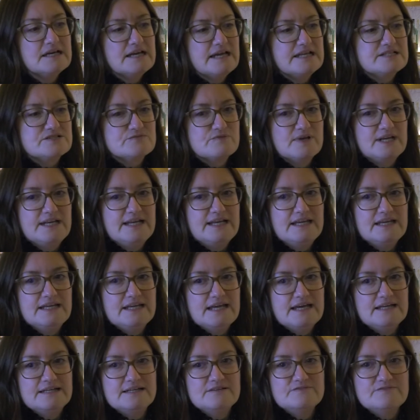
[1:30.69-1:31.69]
it's
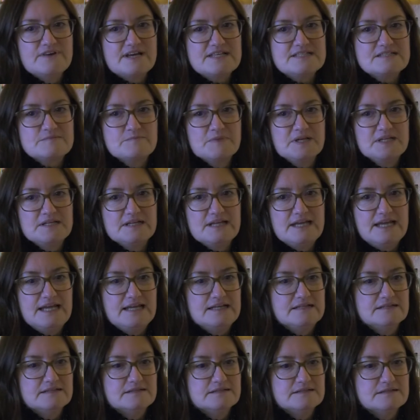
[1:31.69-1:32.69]
really an investment
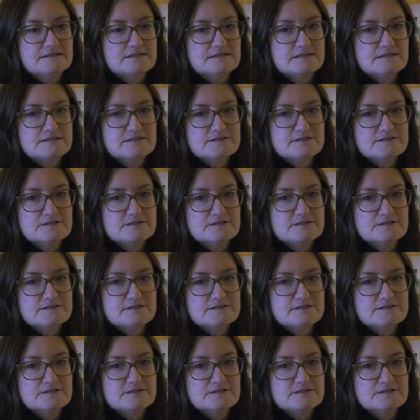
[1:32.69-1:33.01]
in